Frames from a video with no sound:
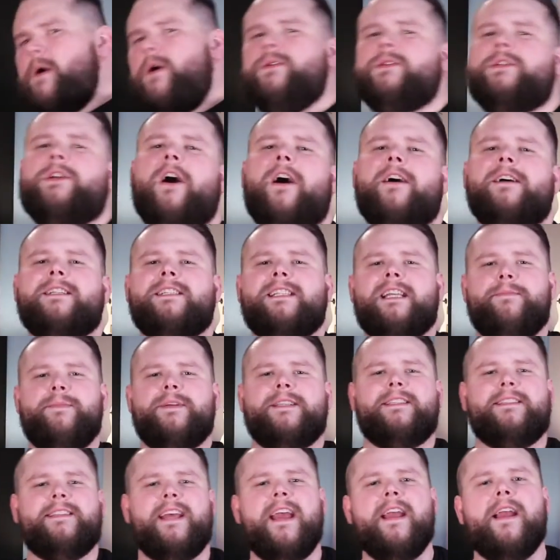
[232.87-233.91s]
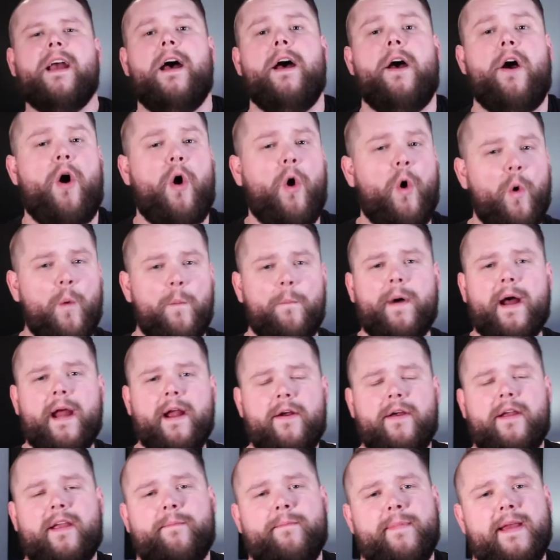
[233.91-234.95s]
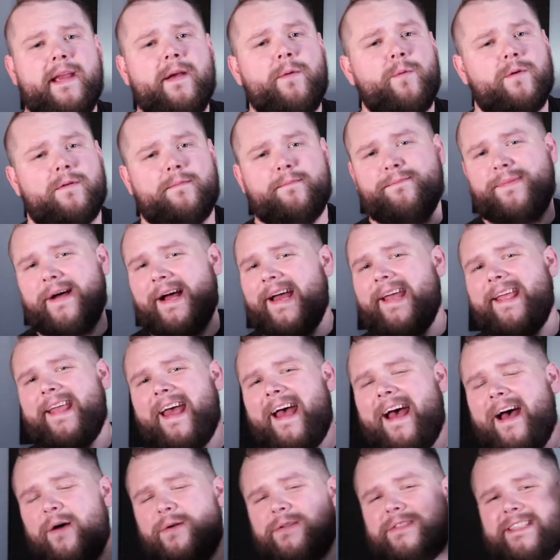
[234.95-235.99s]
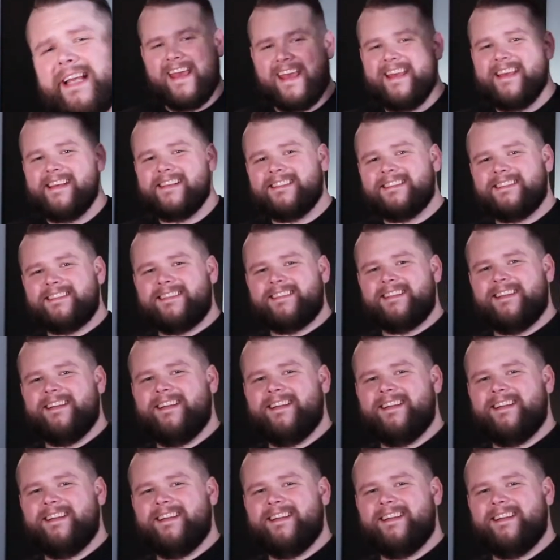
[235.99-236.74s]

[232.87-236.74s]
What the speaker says: most costly mistake a home buyer can make when buying a house is